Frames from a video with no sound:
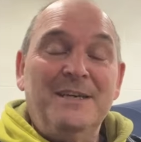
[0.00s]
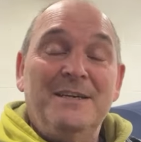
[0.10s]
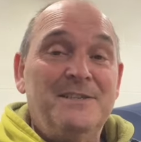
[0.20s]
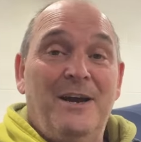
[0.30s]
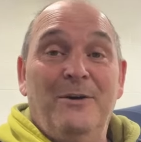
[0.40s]

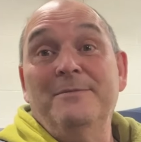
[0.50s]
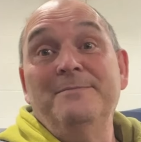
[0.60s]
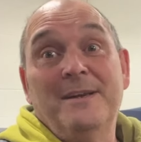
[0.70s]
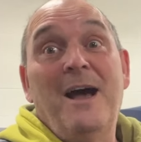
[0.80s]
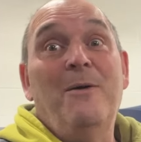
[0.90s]
So
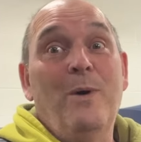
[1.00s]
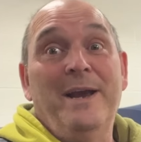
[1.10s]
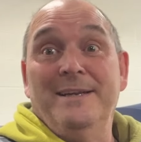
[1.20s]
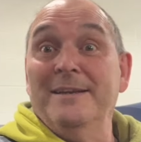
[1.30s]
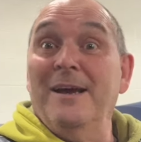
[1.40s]
I'm
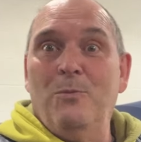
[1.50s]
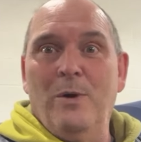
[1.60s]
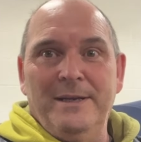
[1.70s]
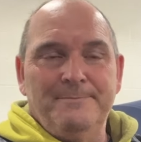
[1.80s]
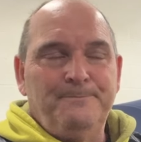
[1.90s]
waiting, I'm
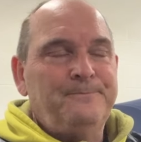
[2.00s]
waiting.